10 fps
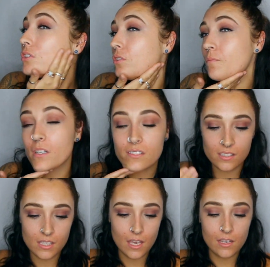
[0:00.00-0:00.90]
on my
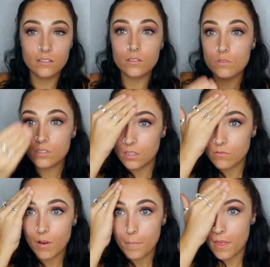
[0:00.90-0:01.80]
skin. So I'm just going
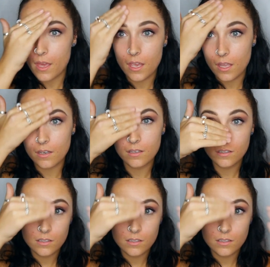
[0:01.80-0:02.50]
to rub that in